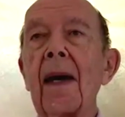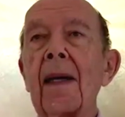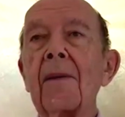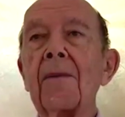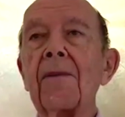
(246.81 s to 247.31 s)

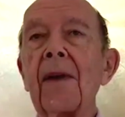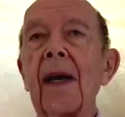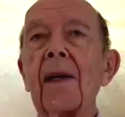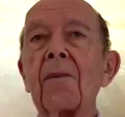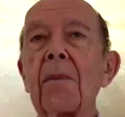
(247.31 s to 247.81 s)
I have
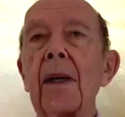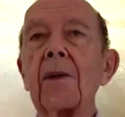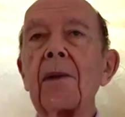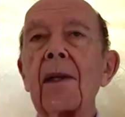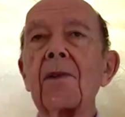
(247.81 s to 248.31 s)
found
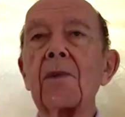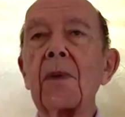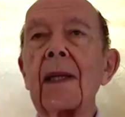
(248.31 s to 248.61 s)
both his